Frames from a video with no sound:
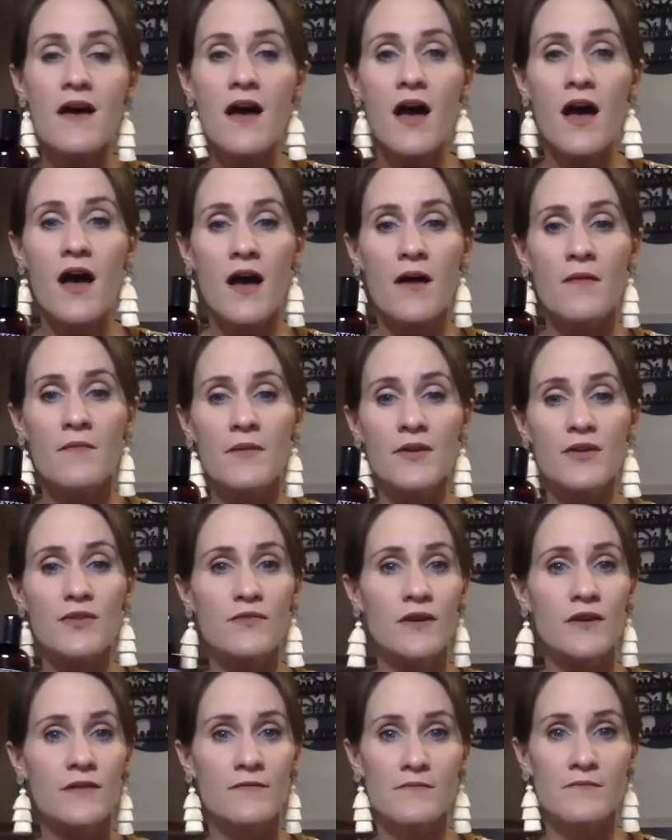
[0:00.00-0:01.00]
but you
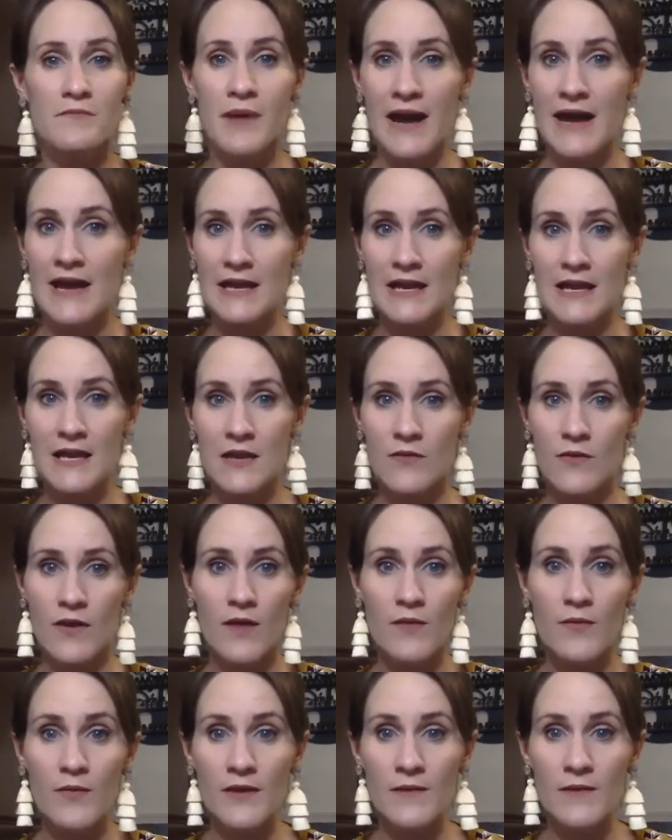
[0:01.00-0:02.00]
can buy it
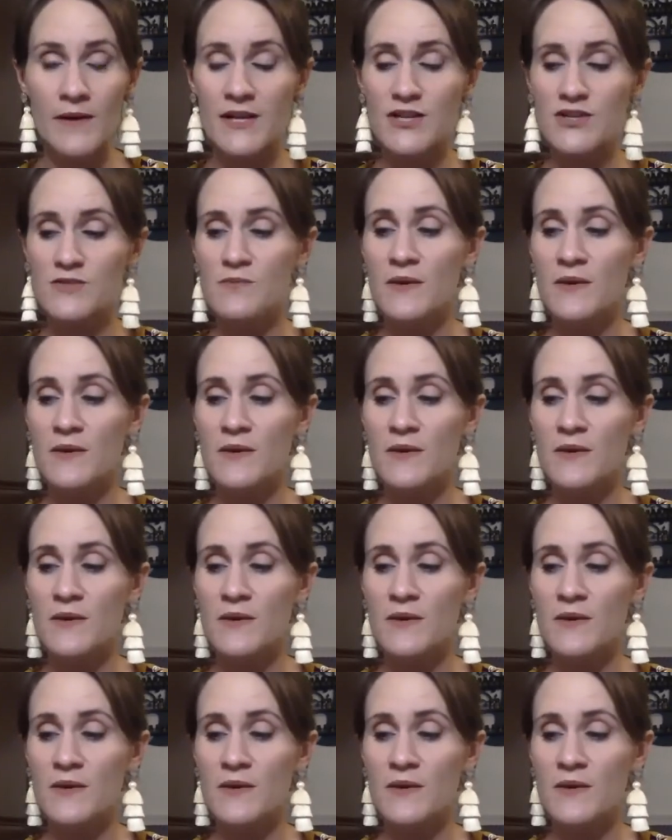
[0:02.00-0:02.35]
anywhere pretty much.